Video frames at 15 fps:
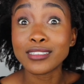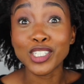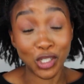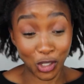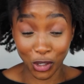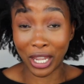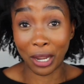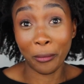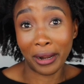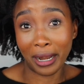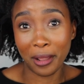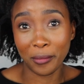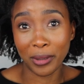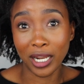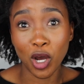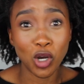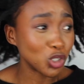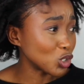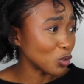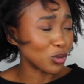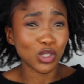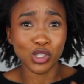You get what I mean?
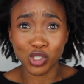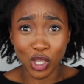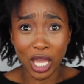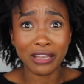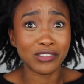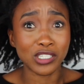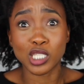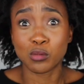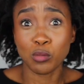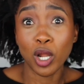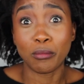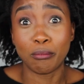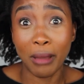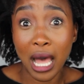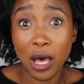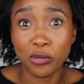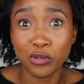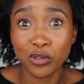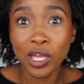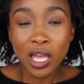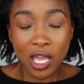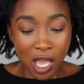Also because you have a smart
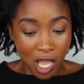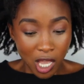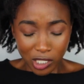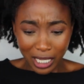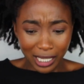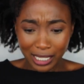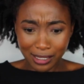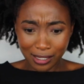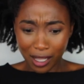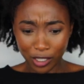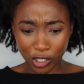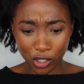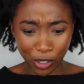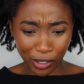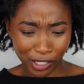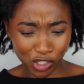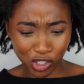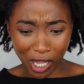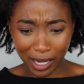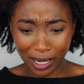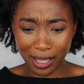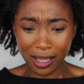mouth. So I can tell, you know, he's
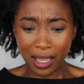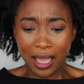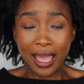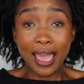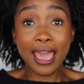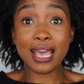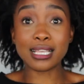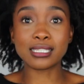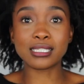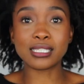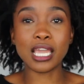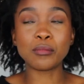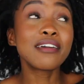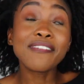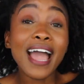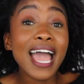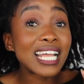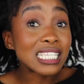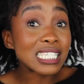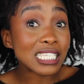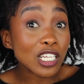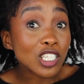trying to hesitate. If I
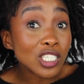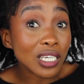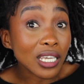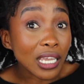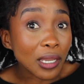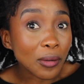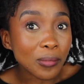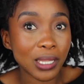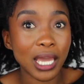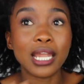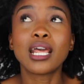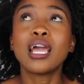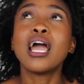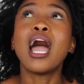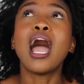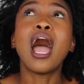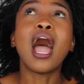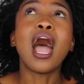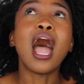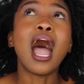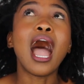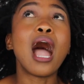had said to him that
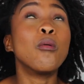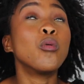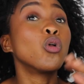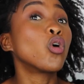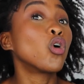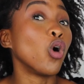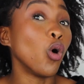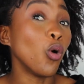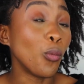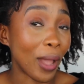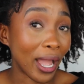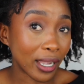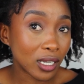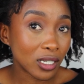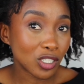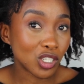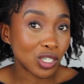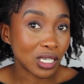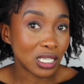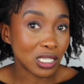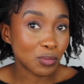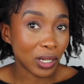I will go back to
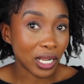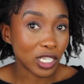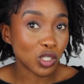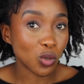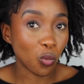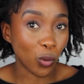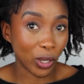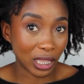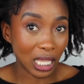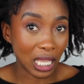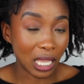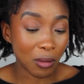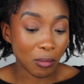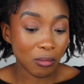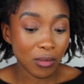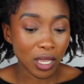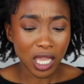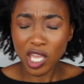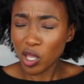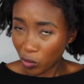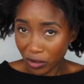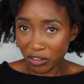his place with him,
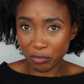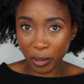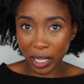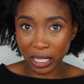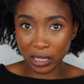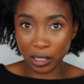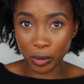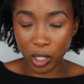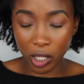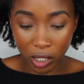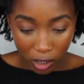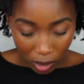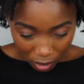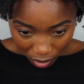he would have paid the bill.